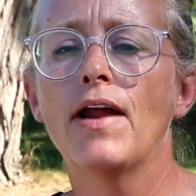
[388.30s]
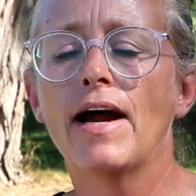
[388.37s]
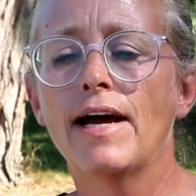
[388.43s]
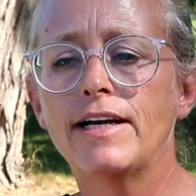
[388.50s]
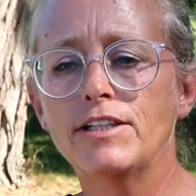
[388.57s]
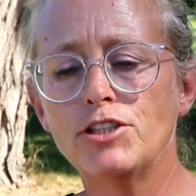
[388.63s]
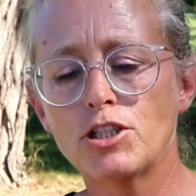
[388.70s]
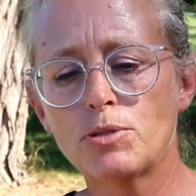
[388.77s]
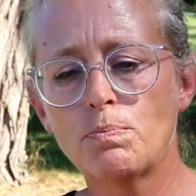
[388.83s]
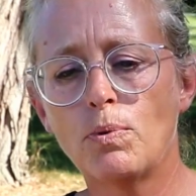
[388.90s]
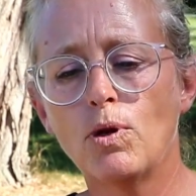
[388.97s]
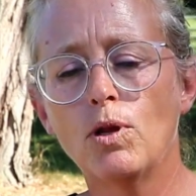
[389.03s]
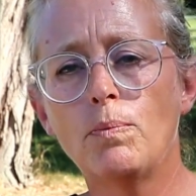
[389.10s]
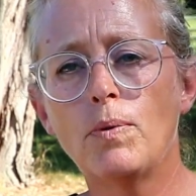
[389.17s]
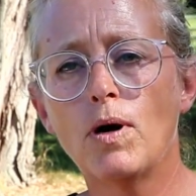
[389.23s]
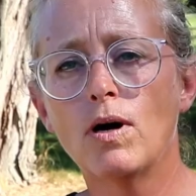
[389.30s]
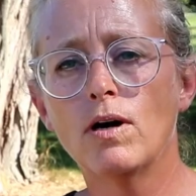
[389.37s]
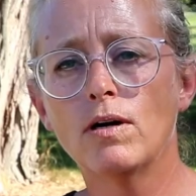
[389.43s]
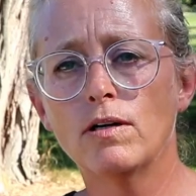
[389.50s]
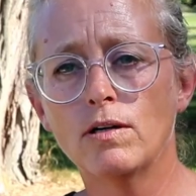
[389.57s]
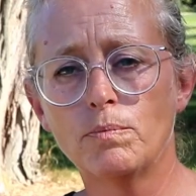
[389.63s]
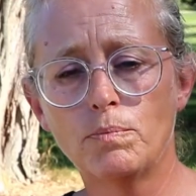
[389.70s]
that I can just pull
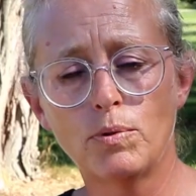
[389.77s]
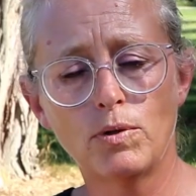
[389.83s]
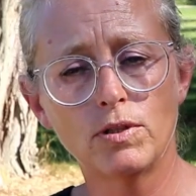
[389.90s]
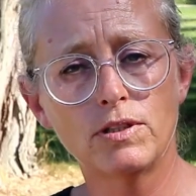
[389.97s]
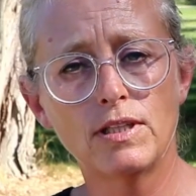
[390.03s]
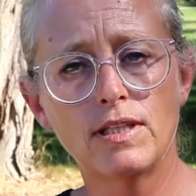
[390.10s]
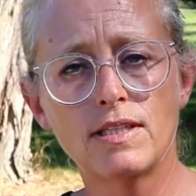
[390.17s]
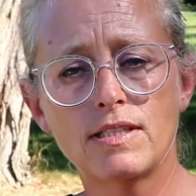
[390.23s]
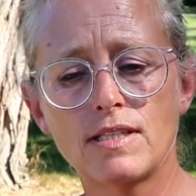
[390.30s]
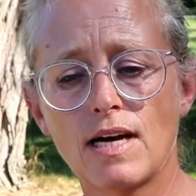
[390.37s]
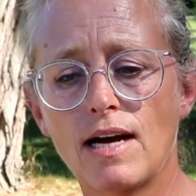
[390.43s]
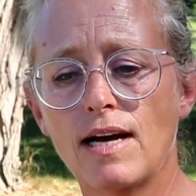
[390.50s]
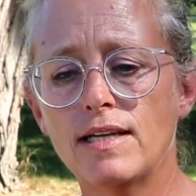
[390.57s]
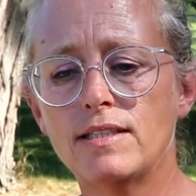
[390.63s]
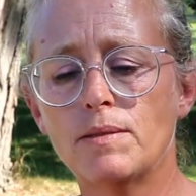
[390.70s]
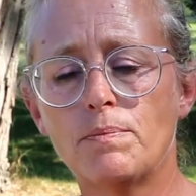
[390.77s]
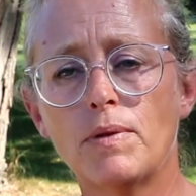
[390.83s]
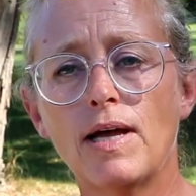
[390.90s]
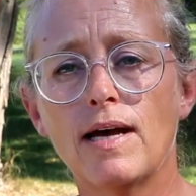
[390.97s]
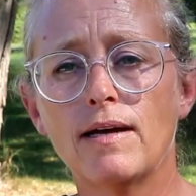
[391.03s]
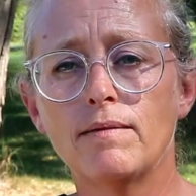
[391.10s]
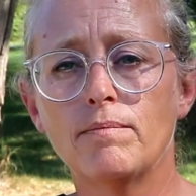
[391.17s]
apart or pull to the side to
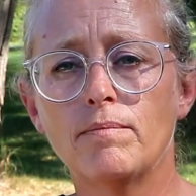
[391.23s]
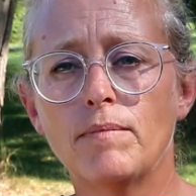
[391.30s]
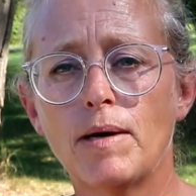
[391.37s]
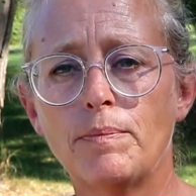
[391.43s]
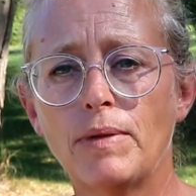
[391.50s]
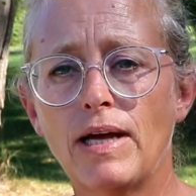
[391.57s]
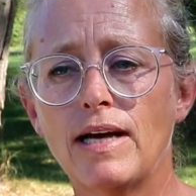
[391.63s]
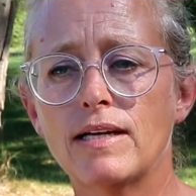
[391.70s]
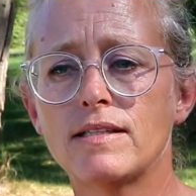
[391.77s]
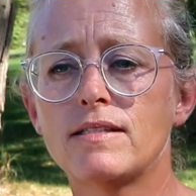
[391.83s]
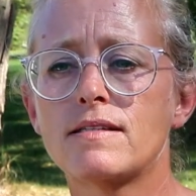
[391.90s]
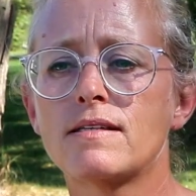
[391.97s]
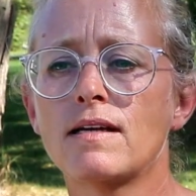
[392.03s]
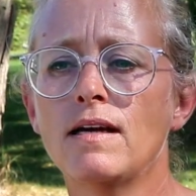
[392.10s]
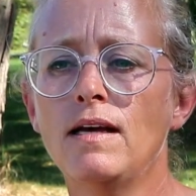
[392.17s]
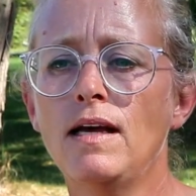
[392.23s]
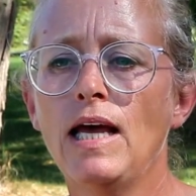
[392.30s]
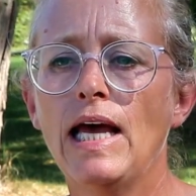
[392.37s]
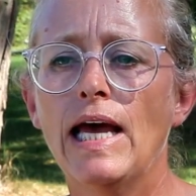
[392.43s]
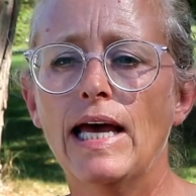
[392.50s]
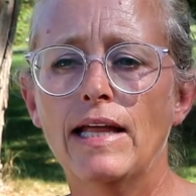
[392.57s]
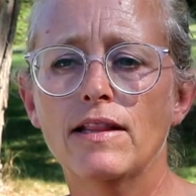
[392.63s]
plant my plants
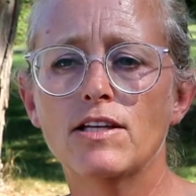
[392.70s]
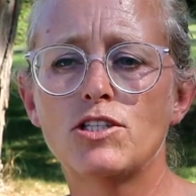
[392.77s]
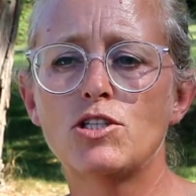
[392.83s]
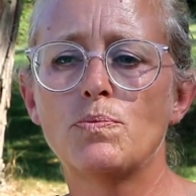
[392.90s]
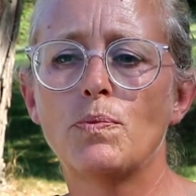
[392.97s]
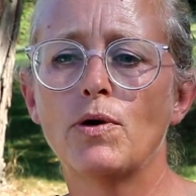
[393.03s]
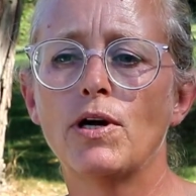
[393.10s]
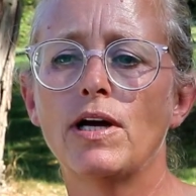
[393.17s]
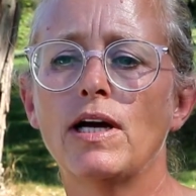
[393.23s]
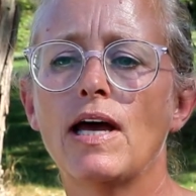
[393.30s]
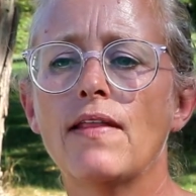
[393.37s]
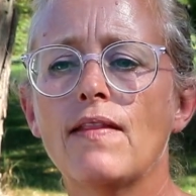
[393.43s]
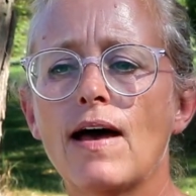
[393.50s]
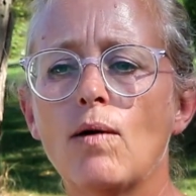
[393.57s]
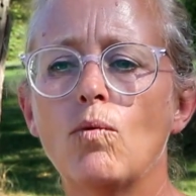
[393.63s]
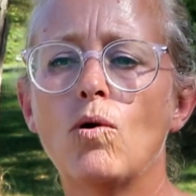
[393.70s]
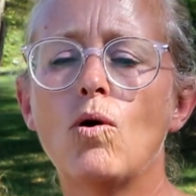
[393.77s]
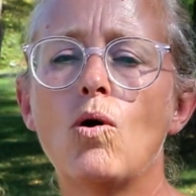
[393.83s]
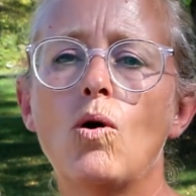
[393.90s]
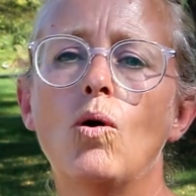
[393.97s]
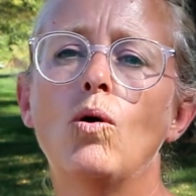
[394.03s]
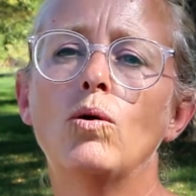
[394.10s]
in the spring, and that
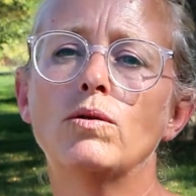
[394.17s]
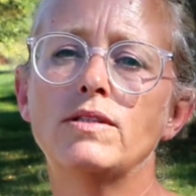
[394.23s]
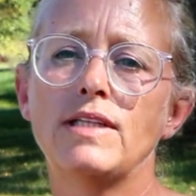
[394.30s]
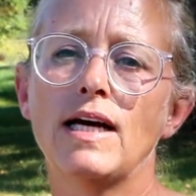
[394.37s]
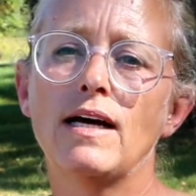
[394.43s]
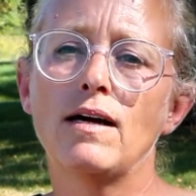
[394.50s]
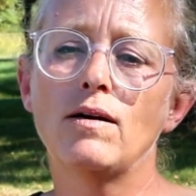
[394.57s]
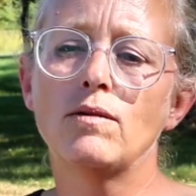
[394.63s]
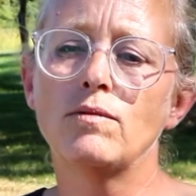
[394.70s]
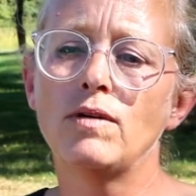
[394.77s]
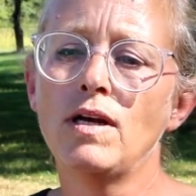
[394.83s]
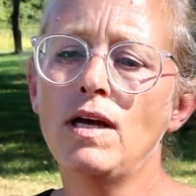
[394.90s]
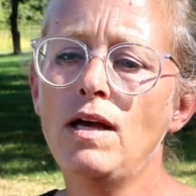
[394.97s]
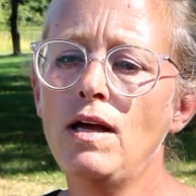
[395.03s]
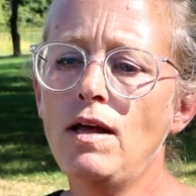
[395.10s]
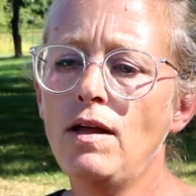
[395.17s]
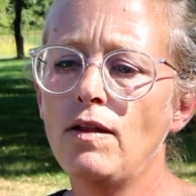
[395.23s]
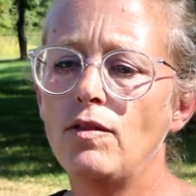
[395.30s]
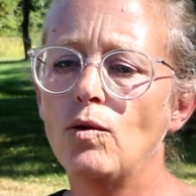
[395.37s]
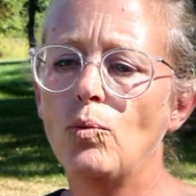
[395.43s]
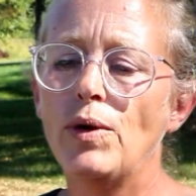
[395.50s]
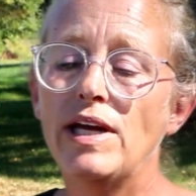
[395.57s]
will hold down
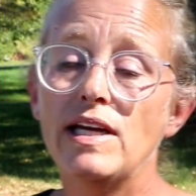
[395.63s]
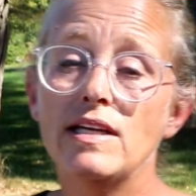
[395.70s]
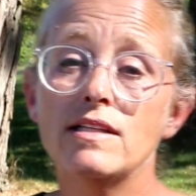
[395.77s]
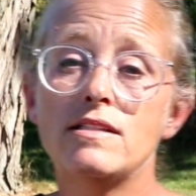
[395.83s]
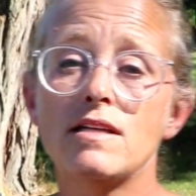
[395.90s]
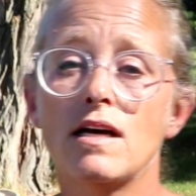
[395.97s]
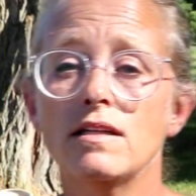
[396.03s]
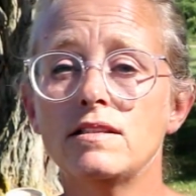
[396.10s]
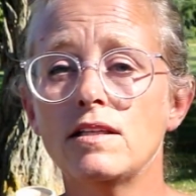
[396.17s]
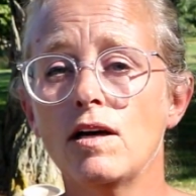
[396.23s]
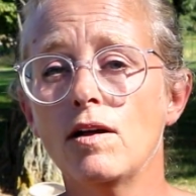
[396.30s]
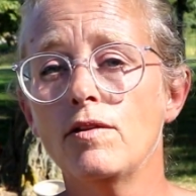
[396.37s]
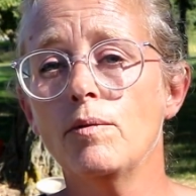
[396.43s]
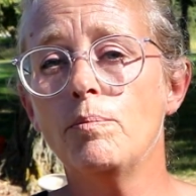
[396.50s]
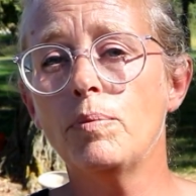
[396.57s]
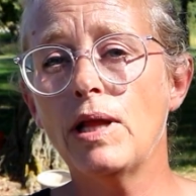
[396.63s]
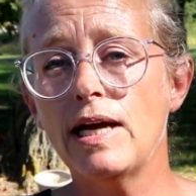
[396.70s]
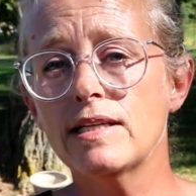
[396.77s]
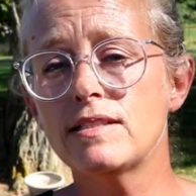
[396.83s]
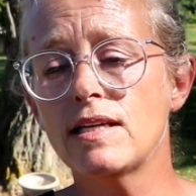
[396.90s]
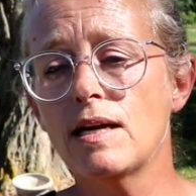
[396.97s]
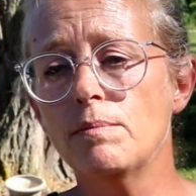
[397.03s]
the weeds until the
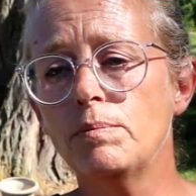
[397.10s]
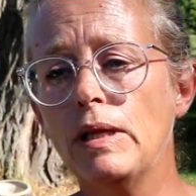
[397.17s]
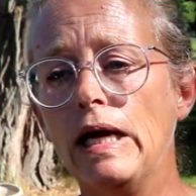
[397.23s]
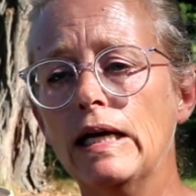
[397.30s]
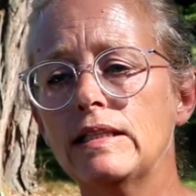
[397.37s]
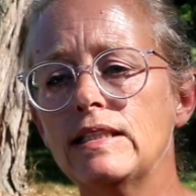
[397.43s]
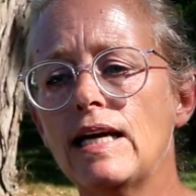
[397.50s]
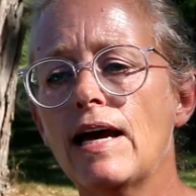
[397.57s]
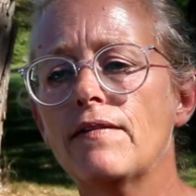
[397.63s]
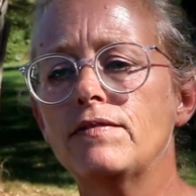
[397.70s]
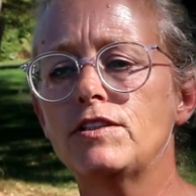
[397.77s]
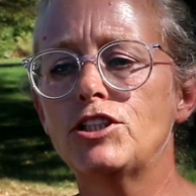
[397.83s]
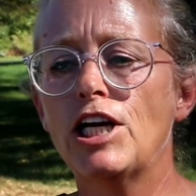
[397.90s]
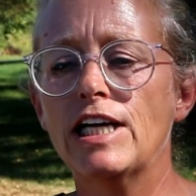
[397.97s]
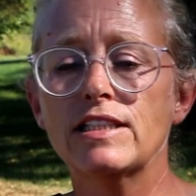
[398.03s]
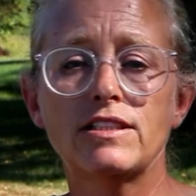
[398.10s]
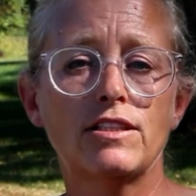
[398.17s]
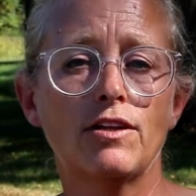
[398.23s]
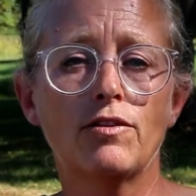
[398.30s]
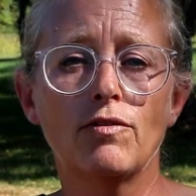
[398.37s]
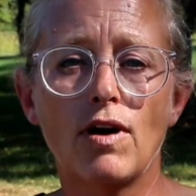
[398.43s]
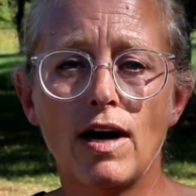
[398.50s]
plants that I'm planting have a
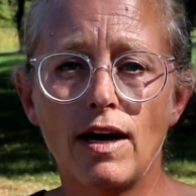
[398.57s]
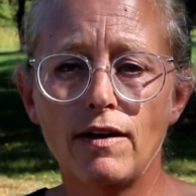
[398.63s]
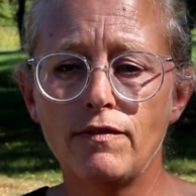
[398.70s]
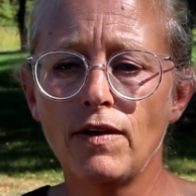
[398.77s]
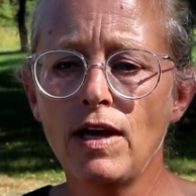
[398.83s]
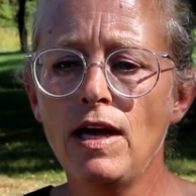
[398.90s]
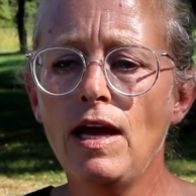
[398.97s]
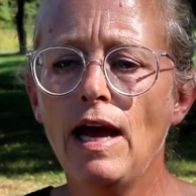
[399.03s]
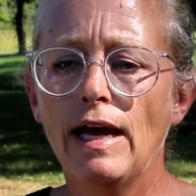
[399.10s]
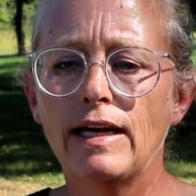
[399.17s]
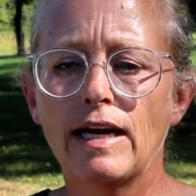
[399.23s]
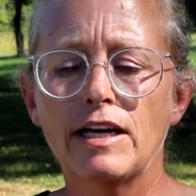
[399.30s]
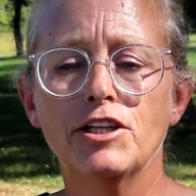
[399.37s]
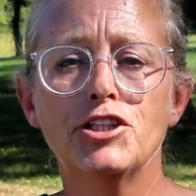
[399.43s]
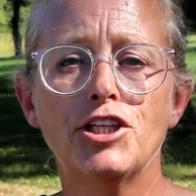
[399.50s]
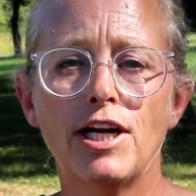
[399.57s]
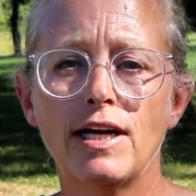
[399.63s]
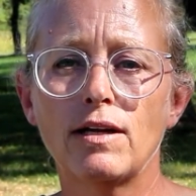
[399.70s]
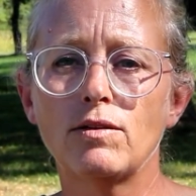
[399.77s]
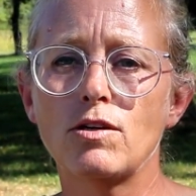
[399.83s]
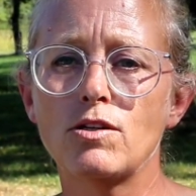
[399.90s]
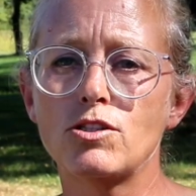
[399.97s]
chance to thrive and kind of
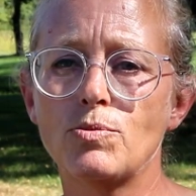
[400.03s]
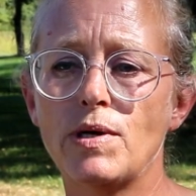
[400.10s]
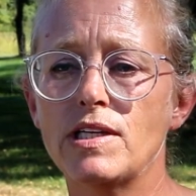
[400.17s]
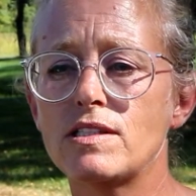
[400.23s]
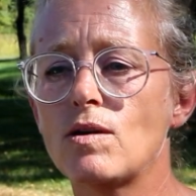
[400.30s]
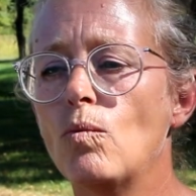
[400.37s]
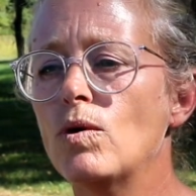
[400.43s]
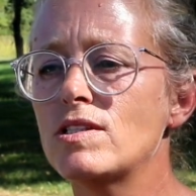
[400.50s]
shade out those weeds.